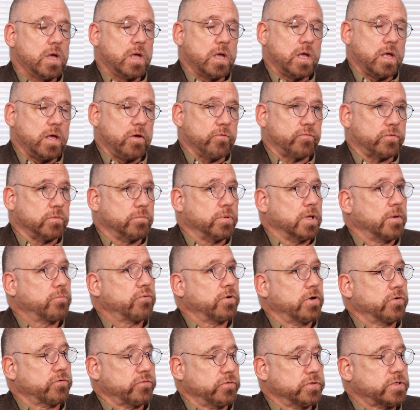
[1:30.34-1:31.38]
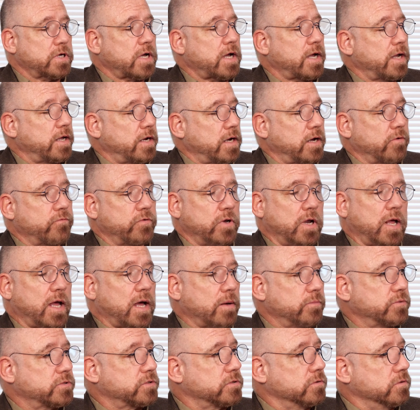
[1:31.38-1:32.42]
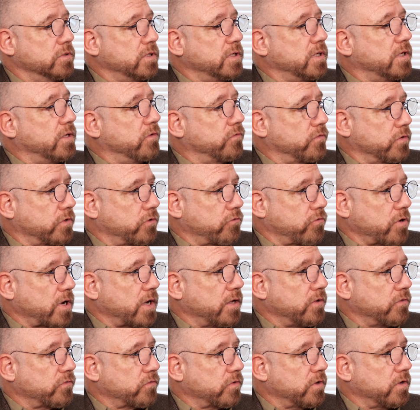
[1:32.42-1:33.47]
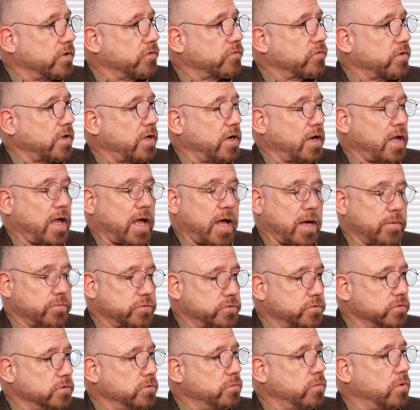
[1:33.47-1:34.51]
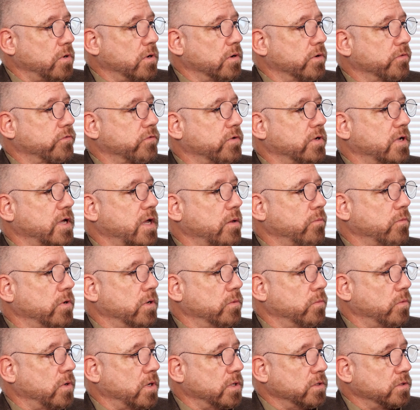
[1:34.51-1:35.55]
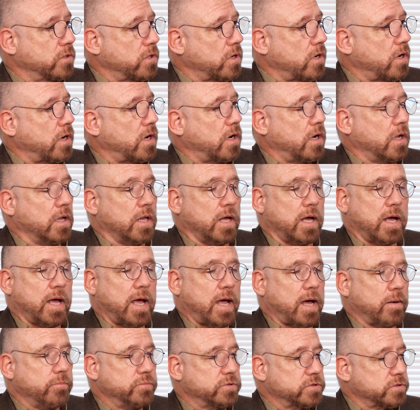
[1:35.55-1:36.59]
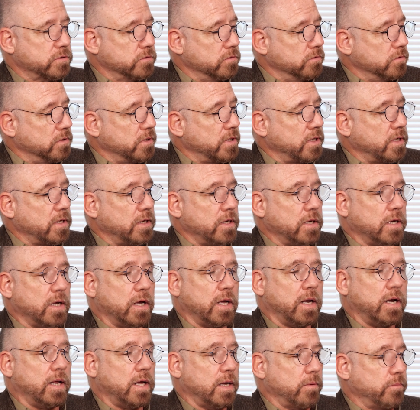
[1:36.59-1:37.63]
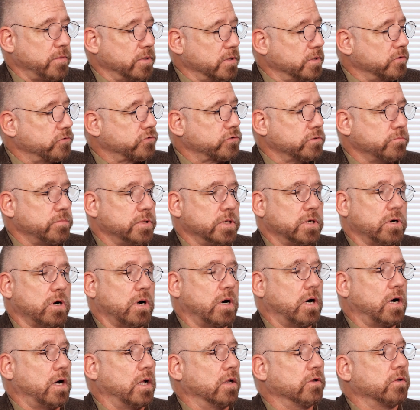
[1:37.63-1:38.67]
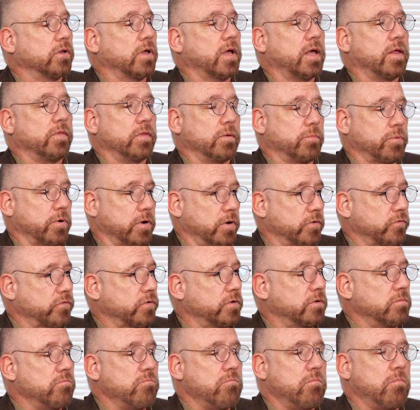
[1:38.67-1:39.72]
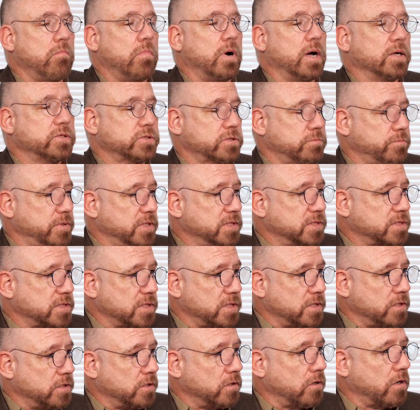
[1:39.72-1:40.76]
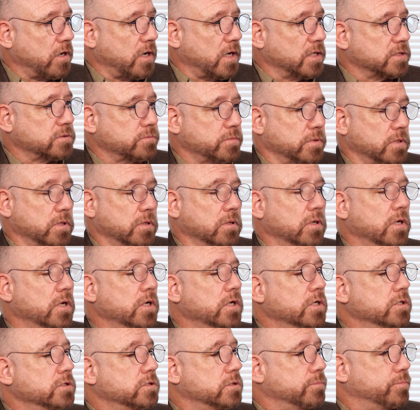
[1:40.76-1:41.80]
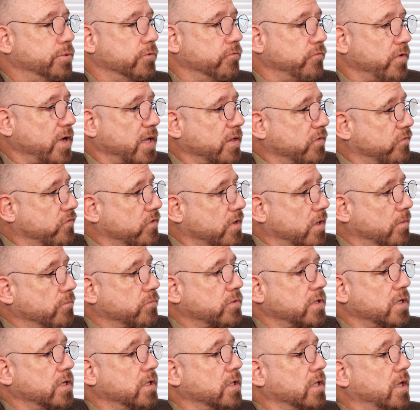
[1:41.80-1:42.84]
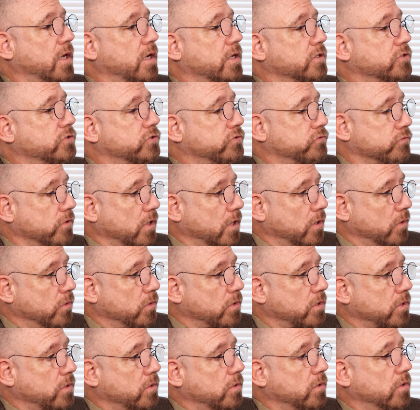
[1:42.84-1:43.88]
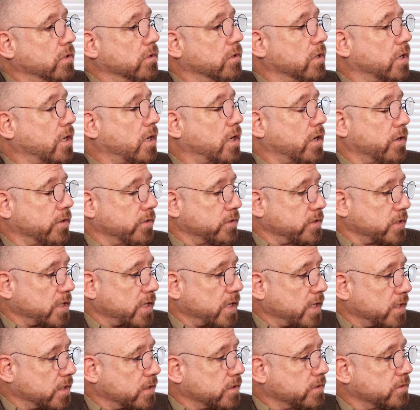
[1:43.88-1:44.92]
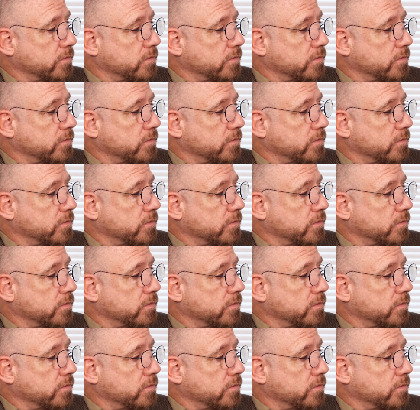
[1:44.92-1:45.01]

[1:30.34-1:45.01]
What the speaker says: If the blood pressure is high enough, it absolutely is a crisis and absolutely warrants a 911 call. Absolutely, an ambulance should be called and the person must be seen in the hospital to prevent something like a stroke or a heart attack.